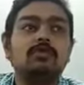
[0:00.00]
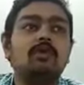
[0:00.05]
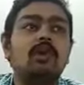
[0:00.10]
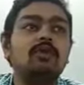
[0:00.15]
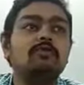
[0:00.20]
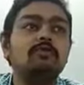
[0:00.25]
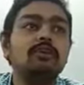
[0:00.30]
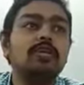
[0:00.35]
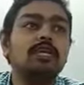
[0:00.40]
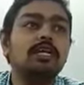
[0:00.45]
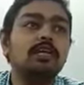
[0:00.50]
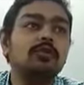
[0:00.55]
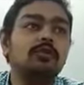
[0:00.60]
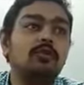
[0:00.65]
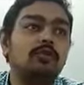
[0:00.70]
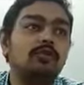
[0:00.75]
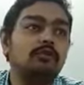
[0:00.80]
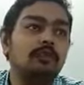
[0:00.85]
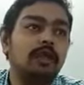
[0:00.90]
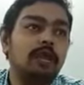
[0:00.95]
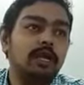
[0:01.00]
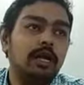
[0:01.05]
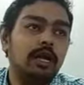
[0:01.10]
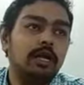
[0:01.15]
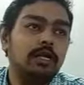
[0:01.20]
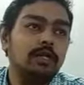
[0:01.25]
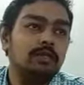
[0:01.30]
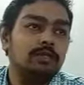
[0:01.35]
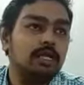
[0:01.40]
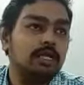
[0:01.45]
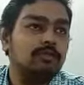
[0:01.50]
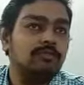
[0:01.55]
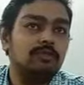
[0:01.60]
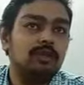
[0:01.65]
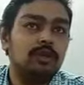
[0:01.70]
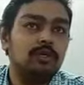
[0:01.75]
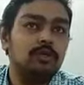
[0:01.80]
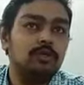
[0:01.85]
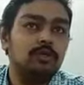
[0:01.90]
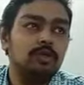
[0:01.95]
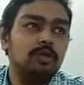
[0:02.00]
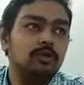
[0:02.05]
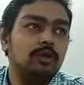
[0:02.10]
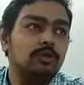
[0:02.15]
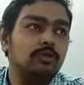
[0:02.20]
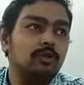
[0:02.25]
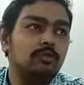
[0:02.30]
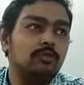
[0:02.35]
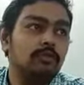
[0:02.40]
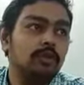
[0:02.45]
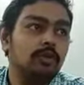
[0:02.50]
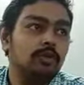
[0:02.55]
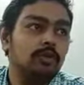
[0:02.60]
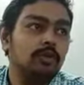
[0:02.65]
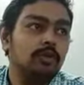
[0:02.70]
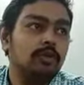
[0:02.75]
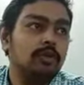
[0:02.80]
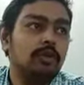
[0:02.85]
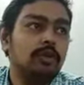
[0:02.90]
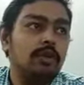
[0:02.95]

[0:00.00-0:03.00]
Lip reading: what we did in 149. Same way you should do in 152.